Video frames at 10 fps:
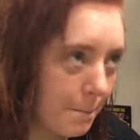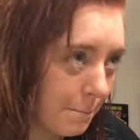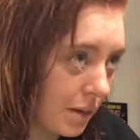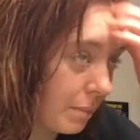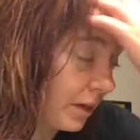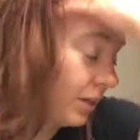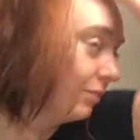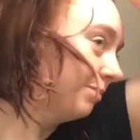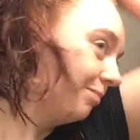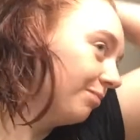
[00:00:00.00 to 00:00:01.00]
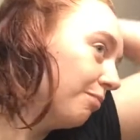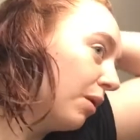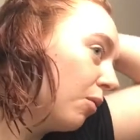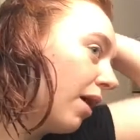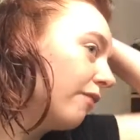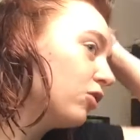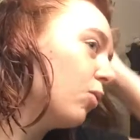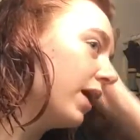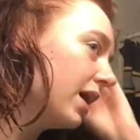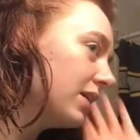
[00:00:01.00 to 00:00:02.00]
Bummer, but we'll have to
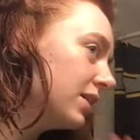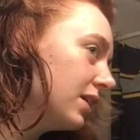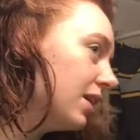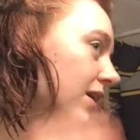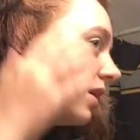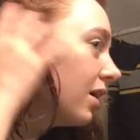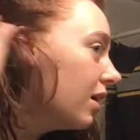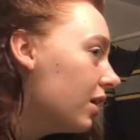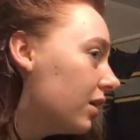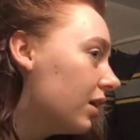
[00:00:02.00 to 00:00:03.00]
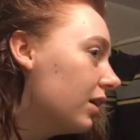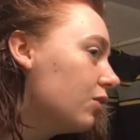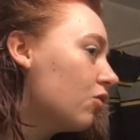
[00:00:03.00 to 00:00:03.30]
wait and see till it